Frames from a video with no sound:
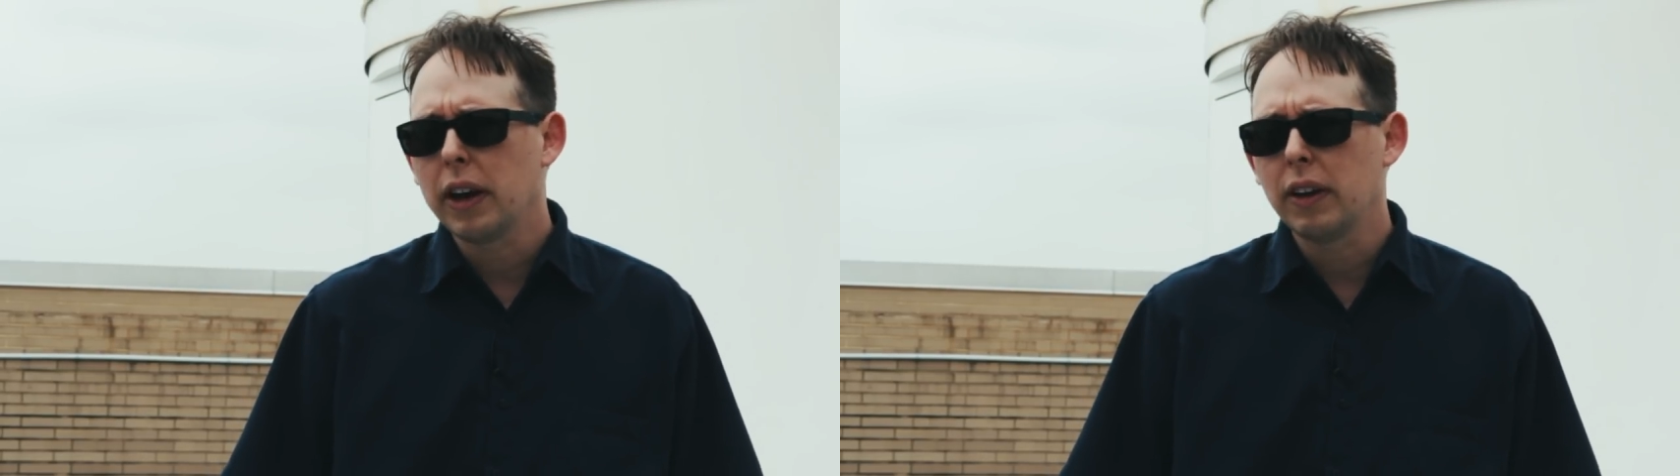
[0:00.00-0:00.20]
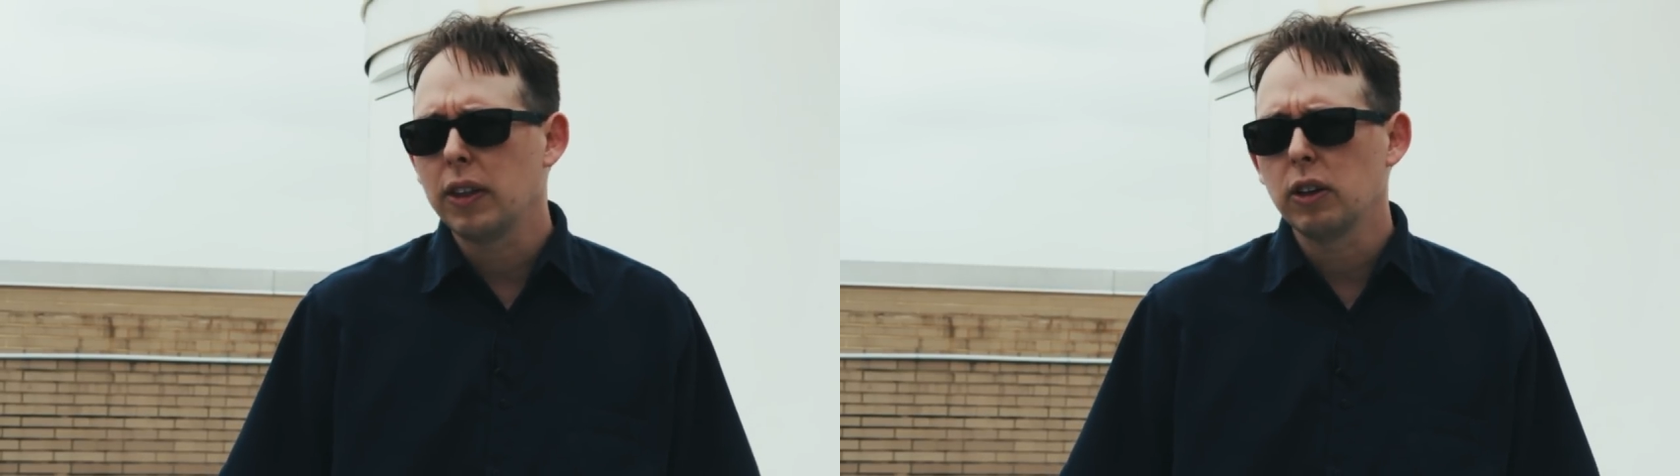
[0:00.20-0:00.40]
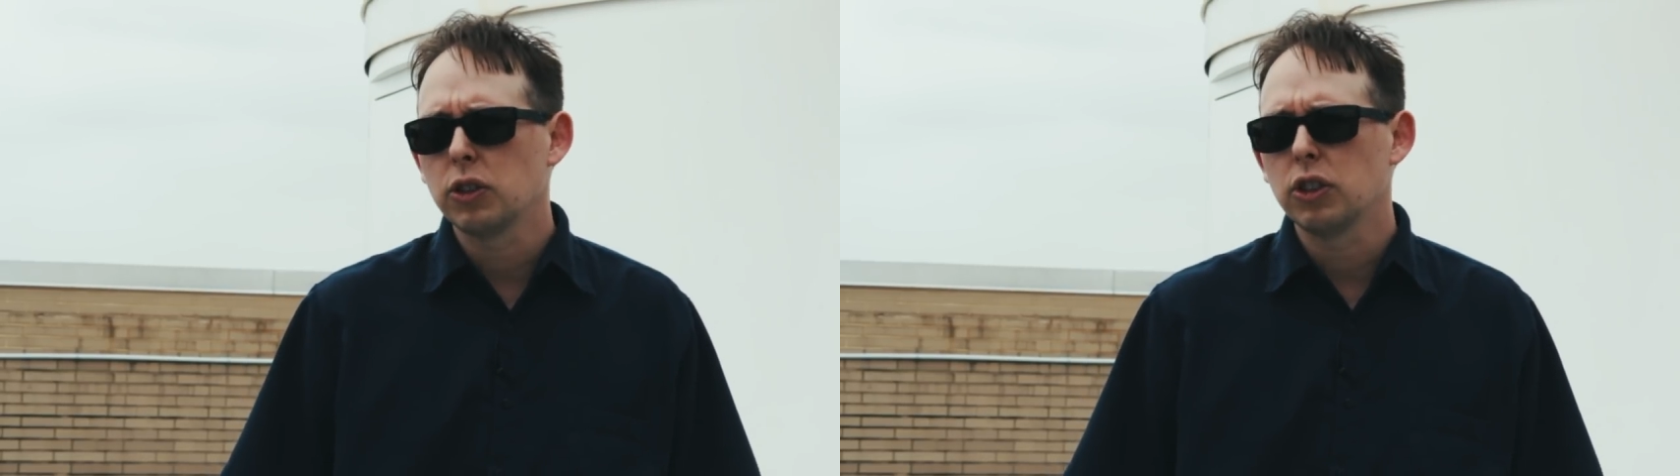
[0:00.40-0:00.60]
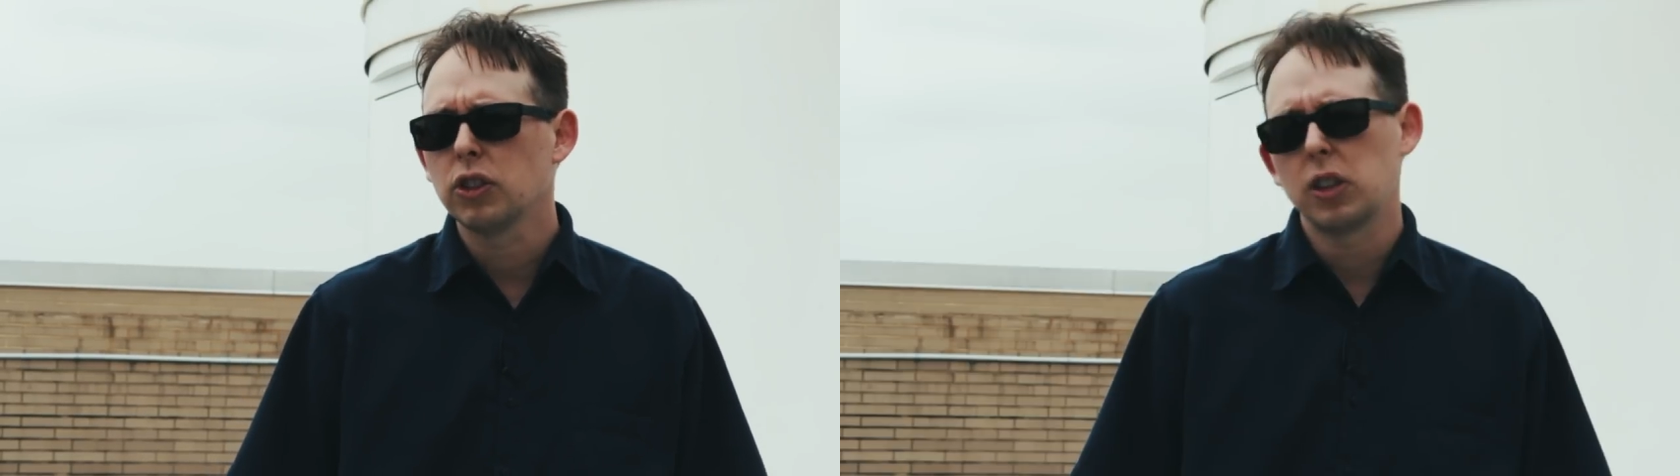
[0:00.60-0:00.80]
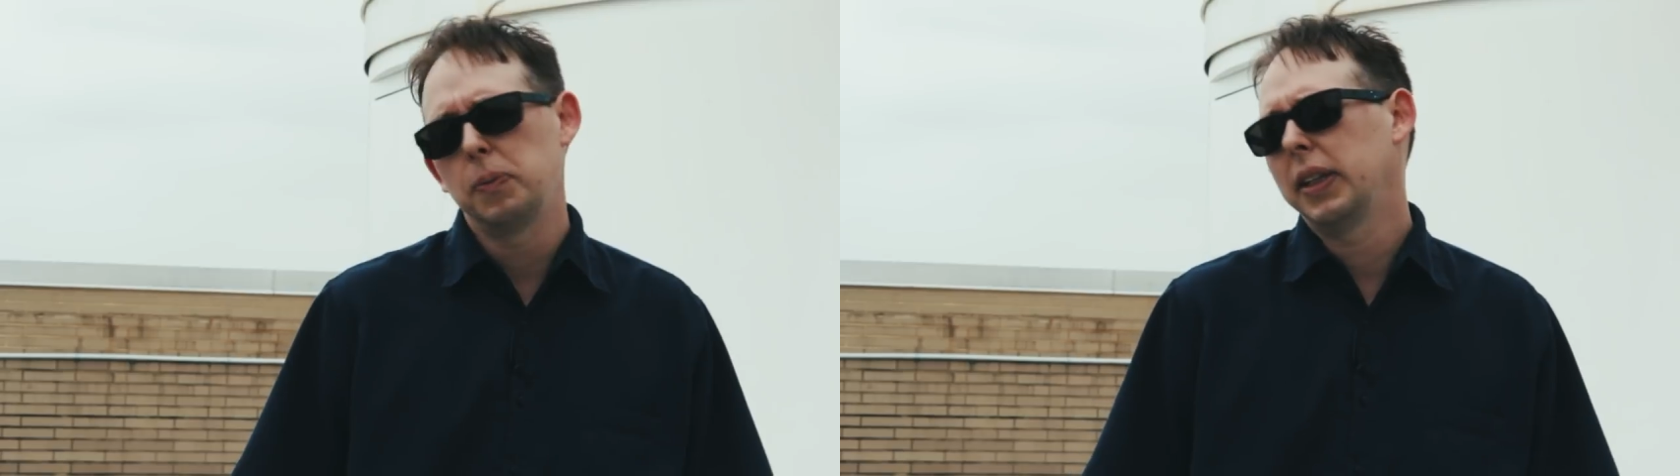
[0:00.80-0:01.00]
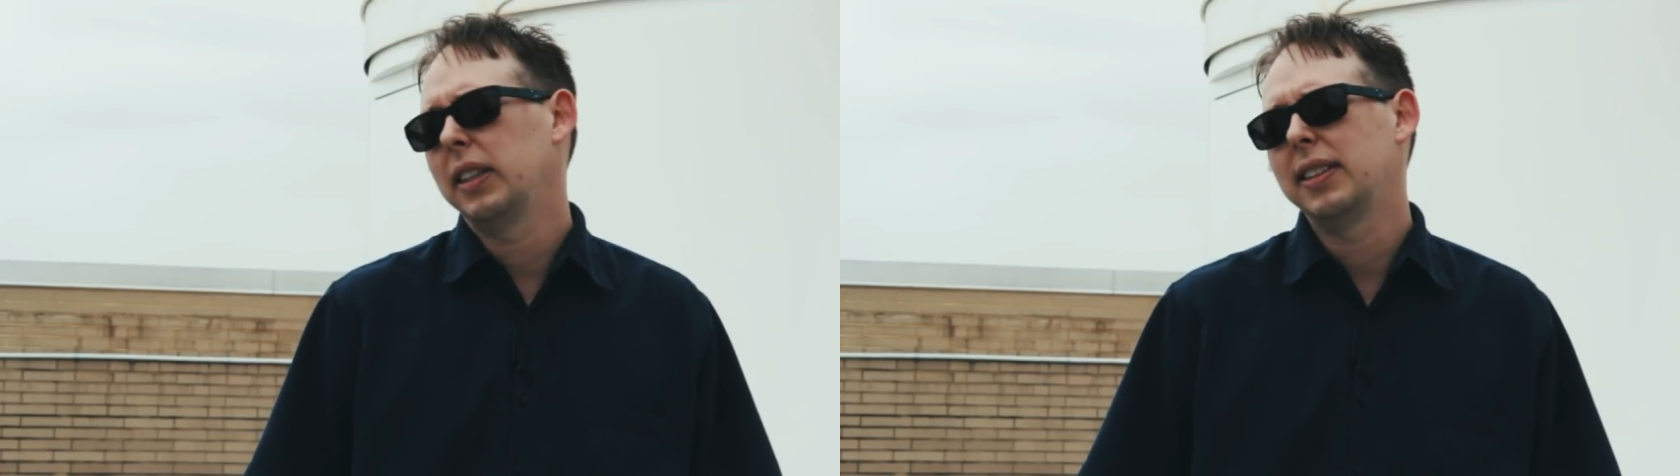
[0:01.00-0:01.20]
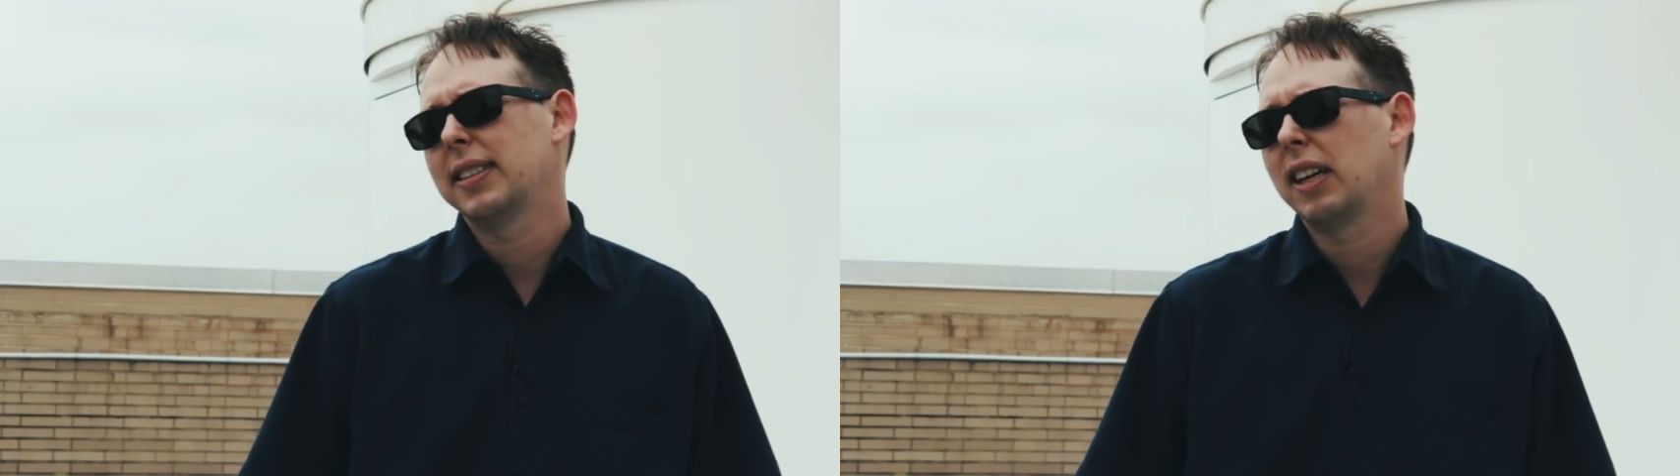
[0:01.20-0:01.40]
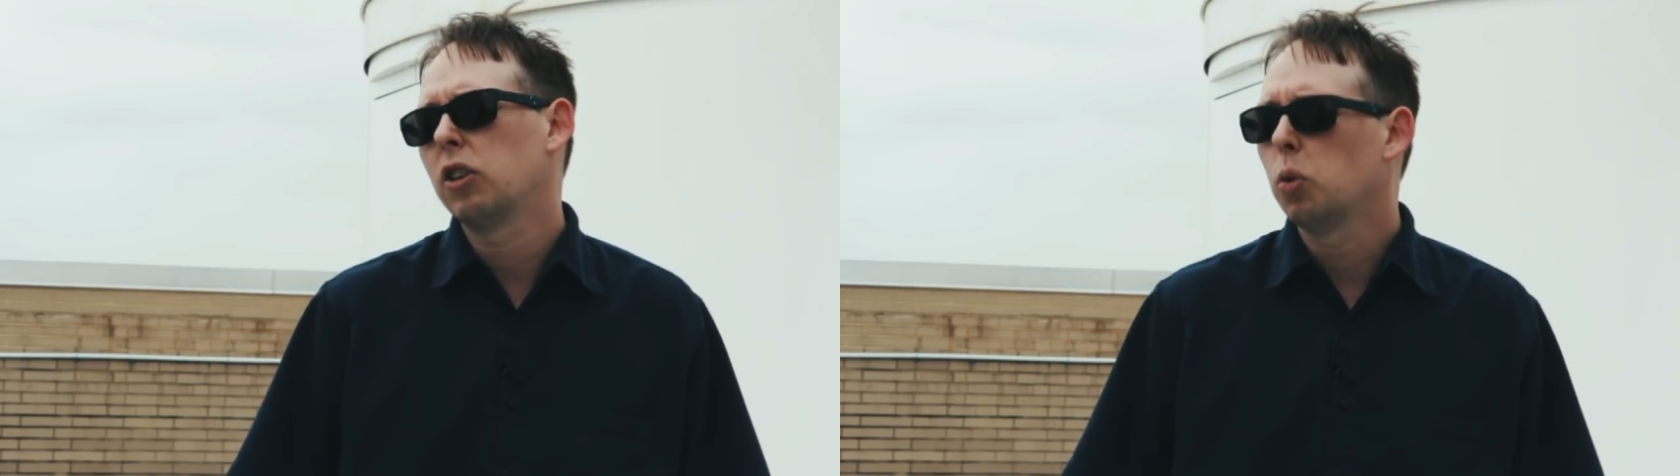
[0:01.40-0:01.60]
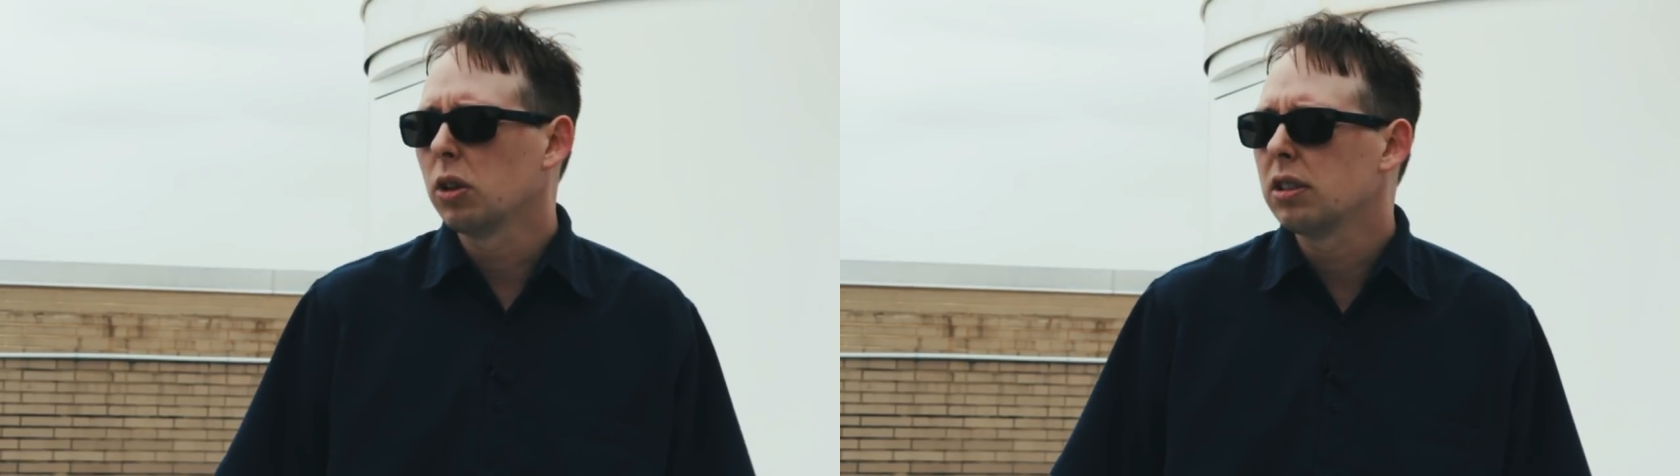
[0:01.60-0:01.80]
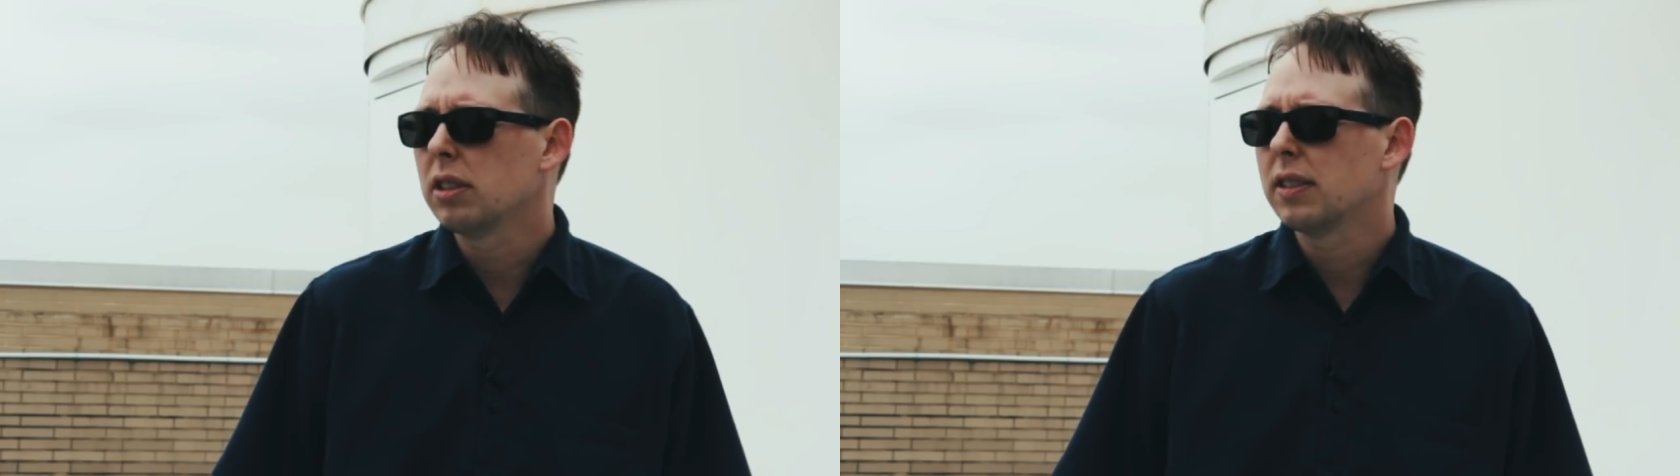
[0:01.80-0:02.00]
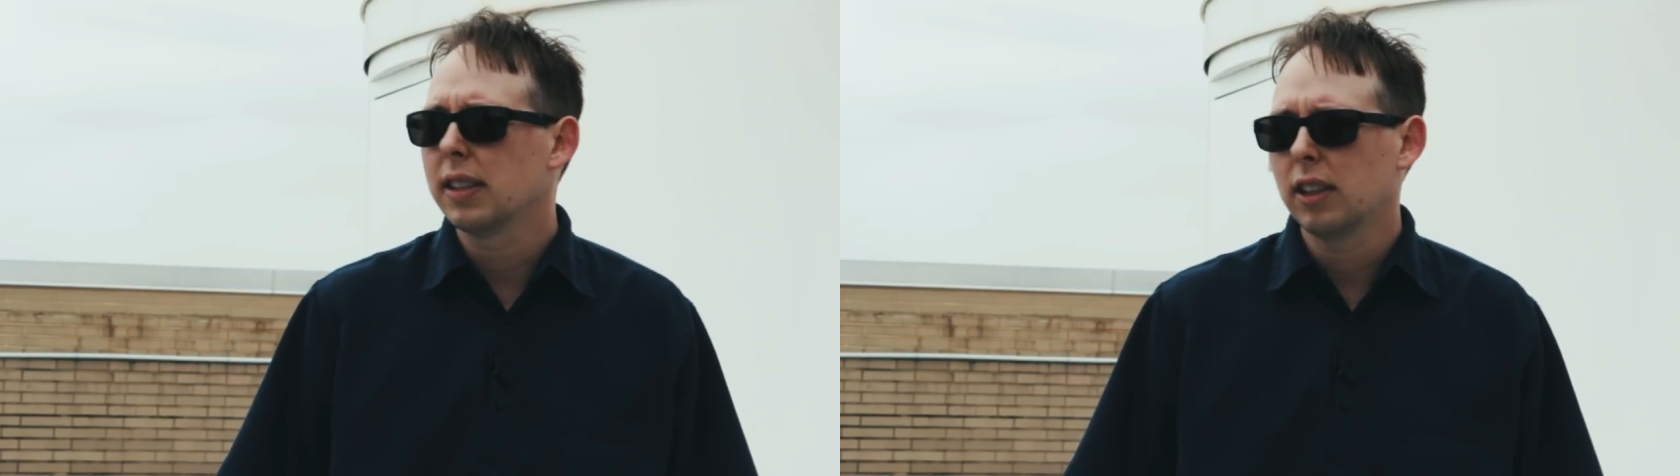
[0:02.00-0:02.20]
there and those are just completely sterile worlds.